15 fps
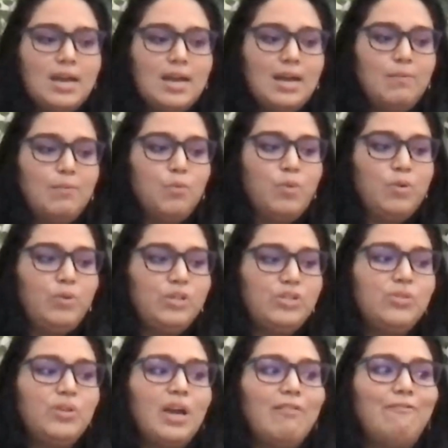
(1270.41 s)
Um, when we
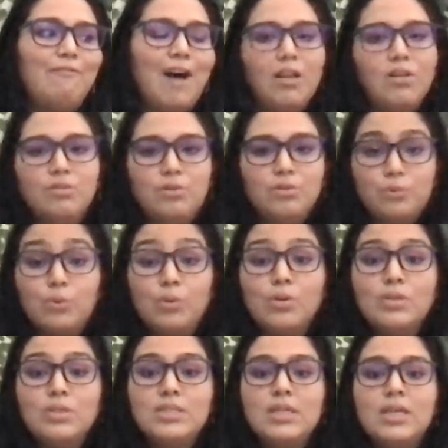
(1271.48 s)
do not follow the
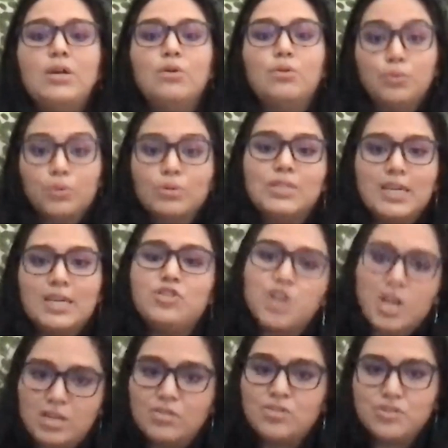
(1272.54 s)
rules, rules get
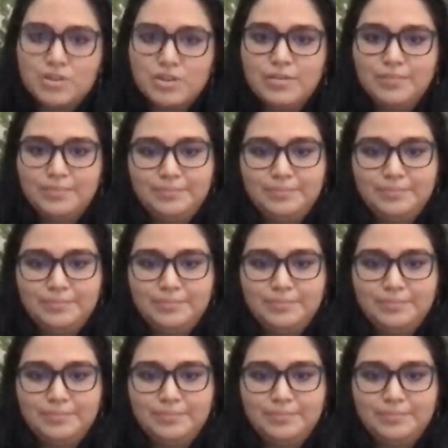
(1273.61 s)
changed.